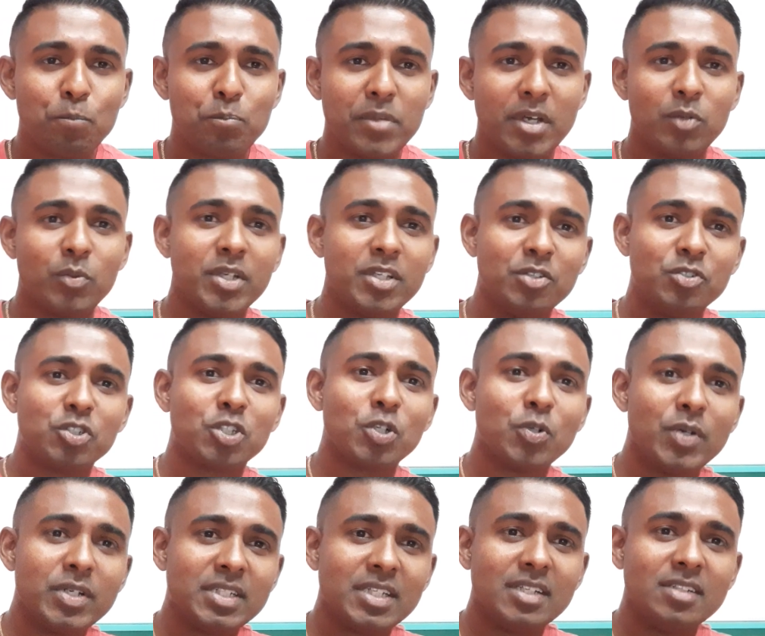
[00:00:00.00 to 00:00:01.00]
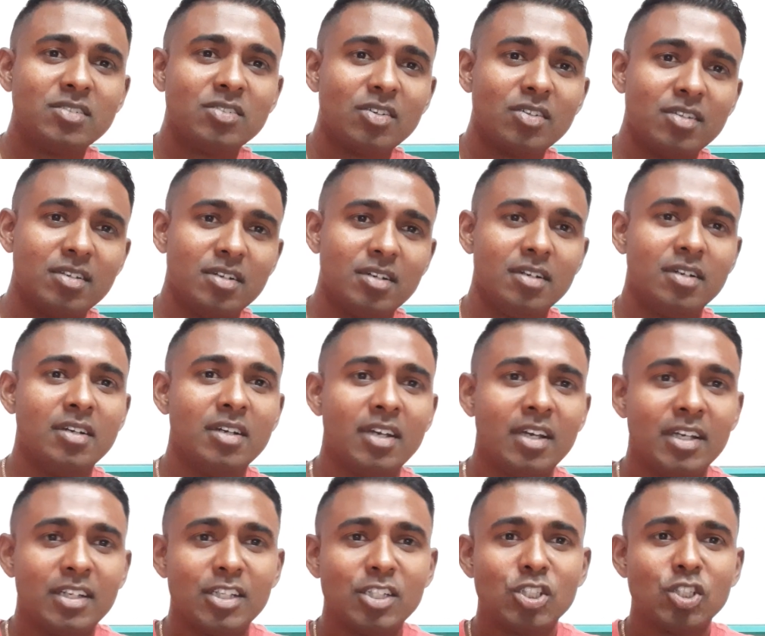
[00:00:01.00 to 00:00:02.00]
And when you screw it into the
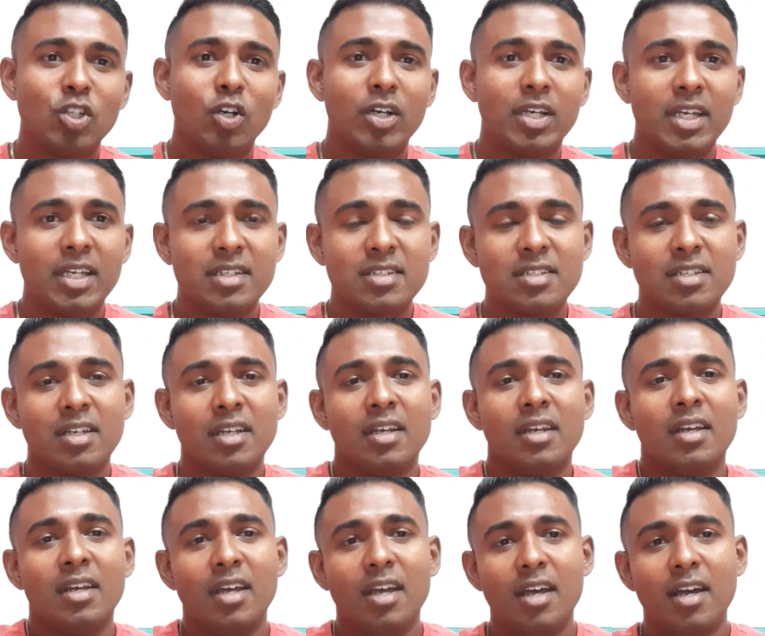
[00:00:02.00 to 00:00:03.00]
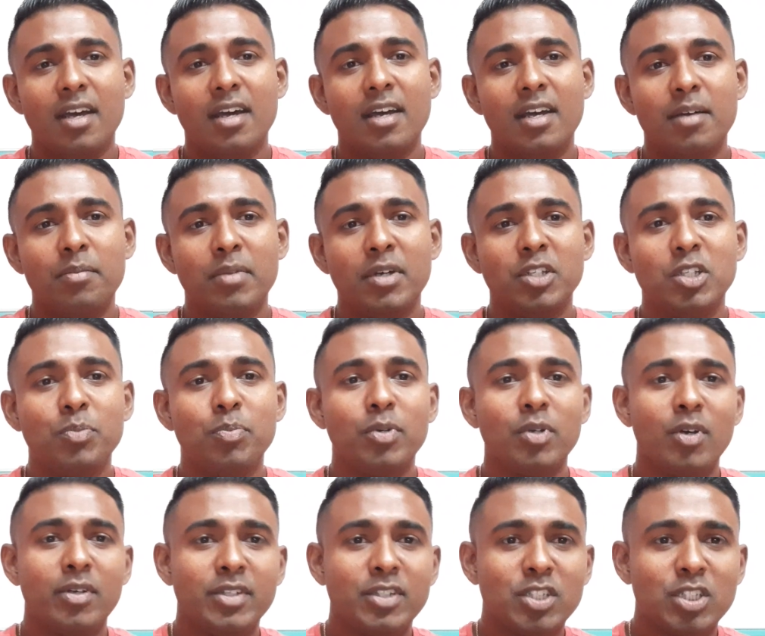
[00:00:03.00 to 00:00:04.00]
socket and you put
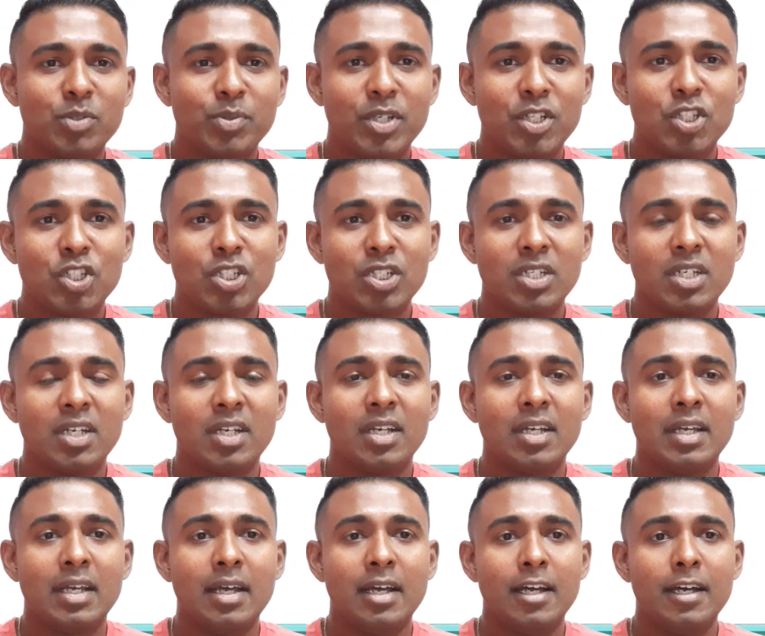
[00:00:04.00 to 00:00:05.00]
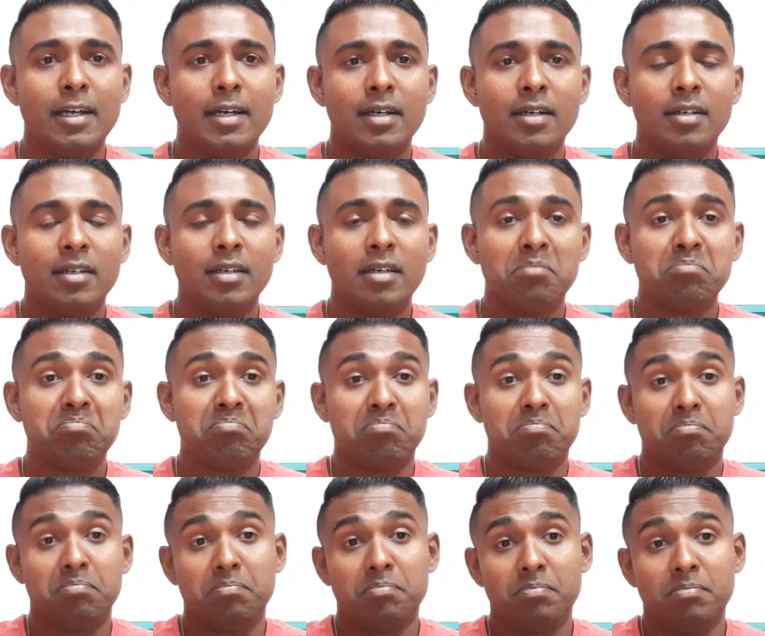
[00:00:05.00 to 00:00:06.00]
on the switch,
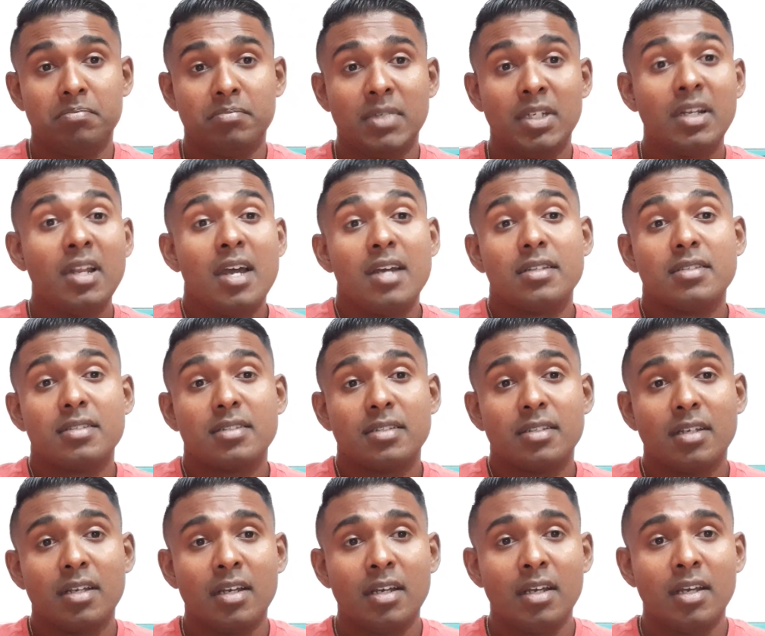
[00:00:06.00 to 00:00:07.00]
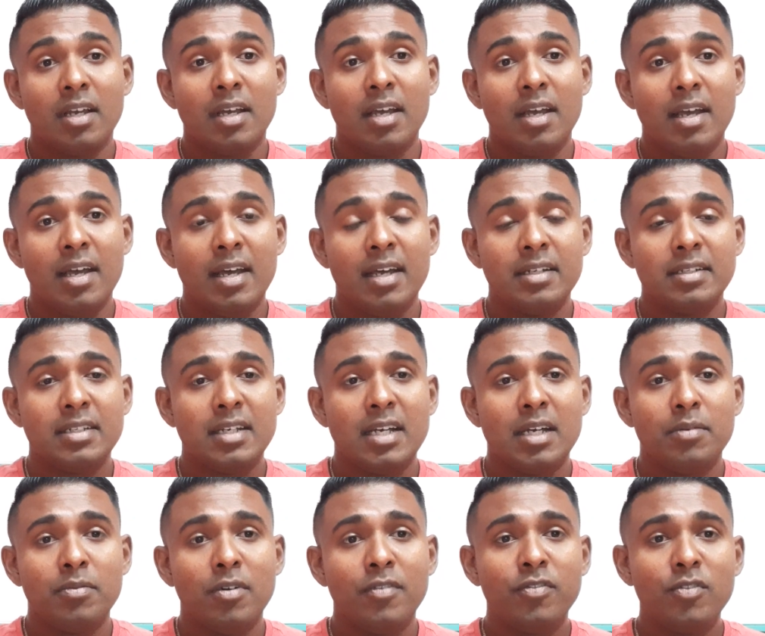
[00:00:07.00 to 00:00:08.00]
it lights. And
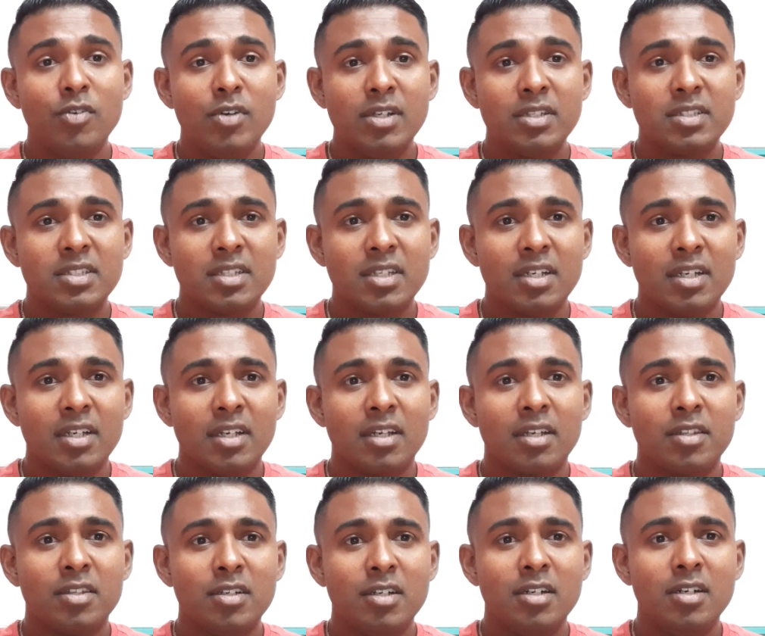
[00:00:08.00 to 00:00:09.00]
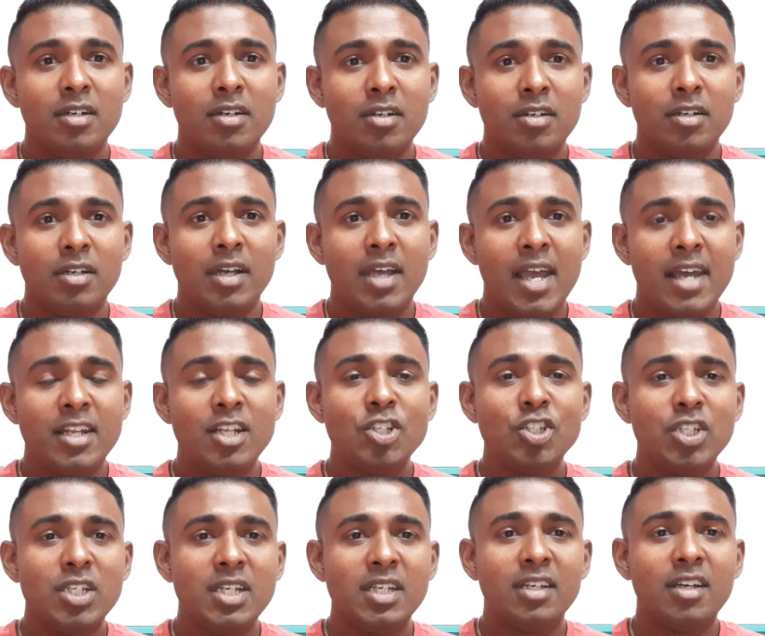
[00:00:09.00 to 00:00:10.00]
of course, the
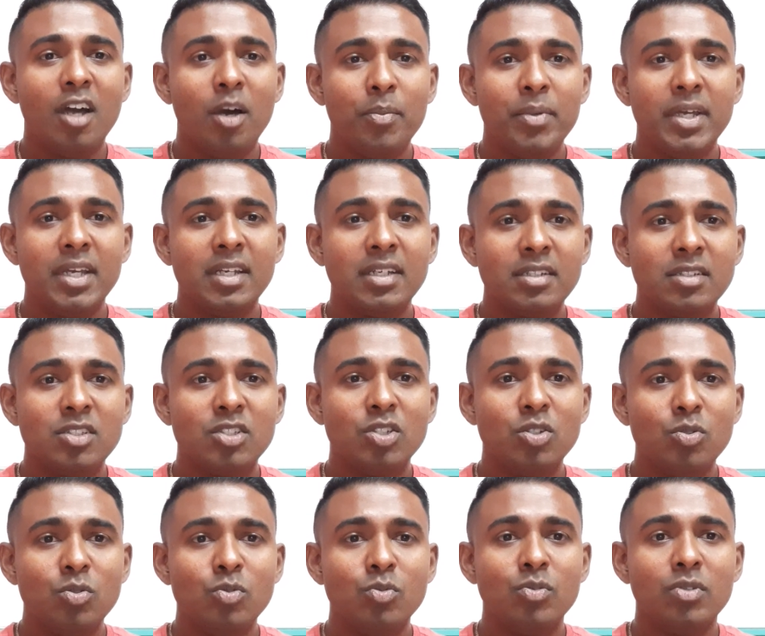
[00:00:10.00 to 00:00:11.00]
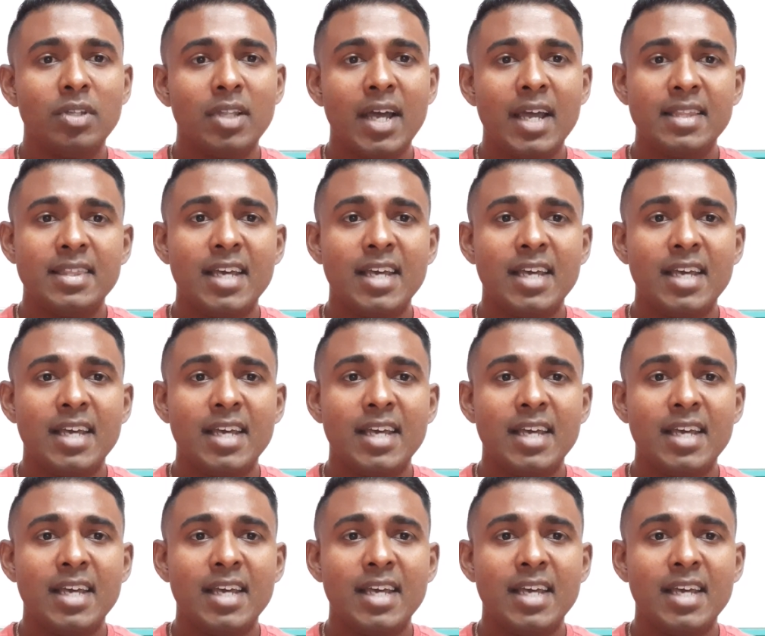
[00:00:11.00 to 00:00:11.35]
energy coming to light